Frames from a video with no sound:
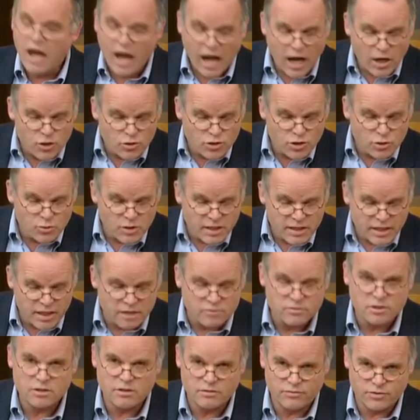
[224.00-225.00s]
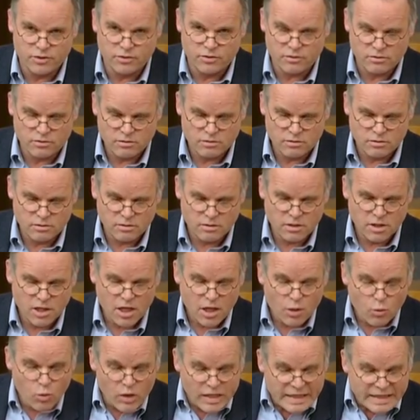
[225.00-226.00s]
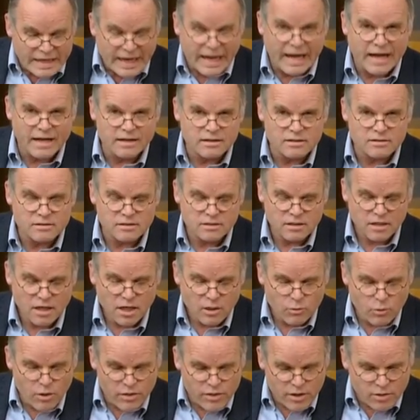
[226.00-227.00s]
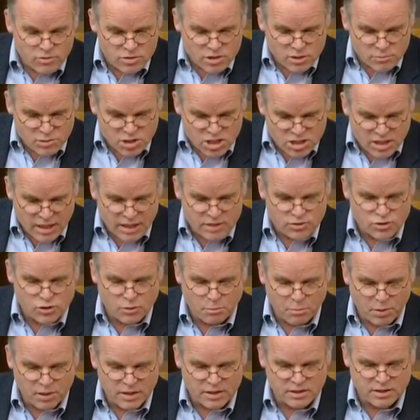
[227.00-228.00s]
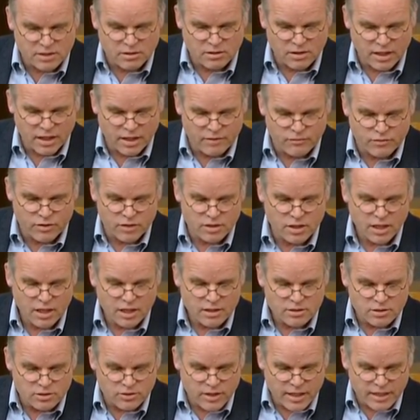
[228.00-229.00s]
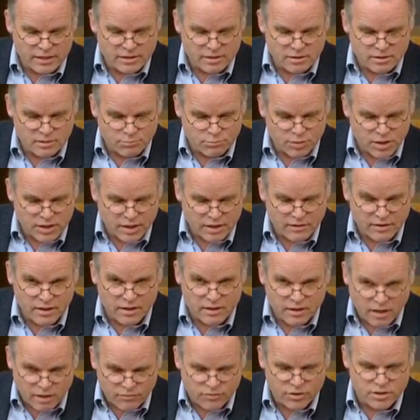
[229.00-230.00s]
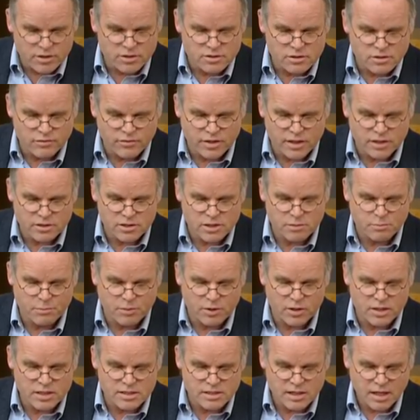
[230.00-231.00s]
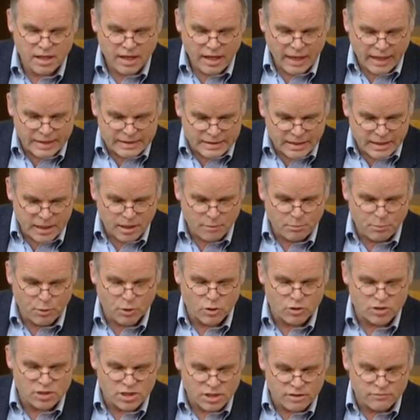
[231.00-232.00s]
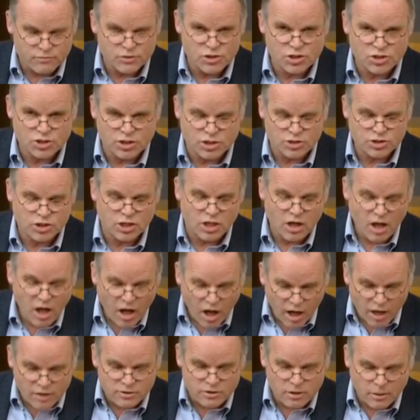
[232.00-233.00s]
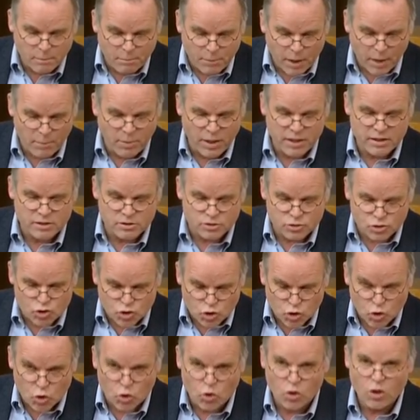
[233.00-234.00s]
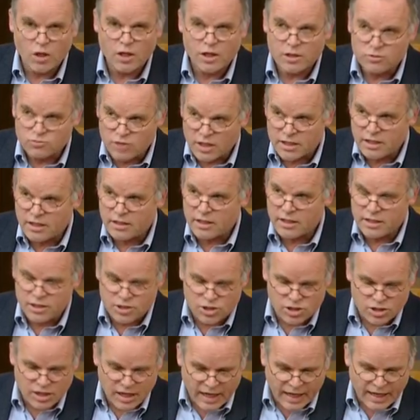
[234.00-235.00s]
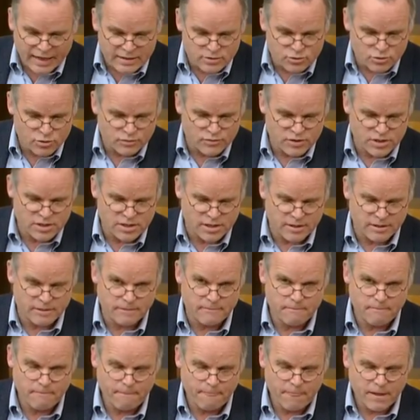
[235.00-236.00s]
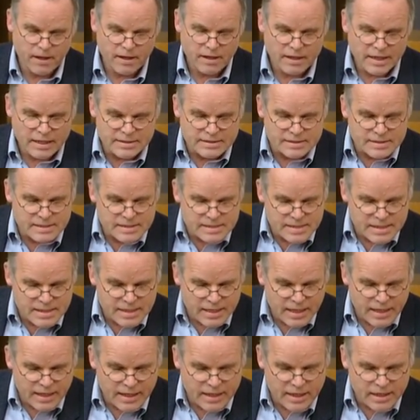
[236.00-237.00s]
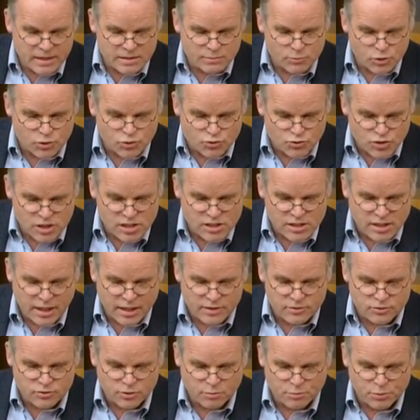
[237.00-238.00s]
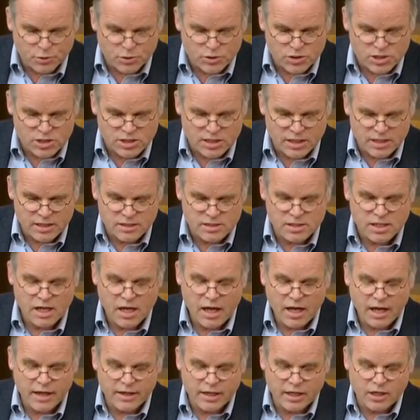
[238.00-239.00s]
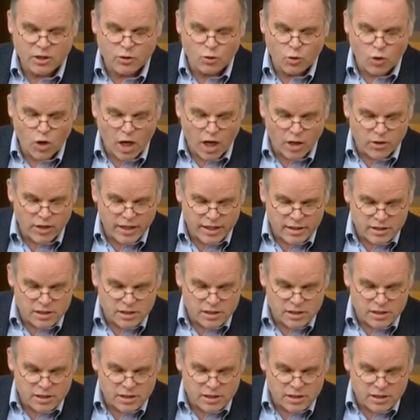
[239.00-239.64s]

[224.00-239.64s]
How do we get rid of you? We can't without substantial political effort directed at bringing the governance of airspace and airports infrastructure under public control, regulation and oversight. As the CAA's most recent annual report states, and I quote, "Our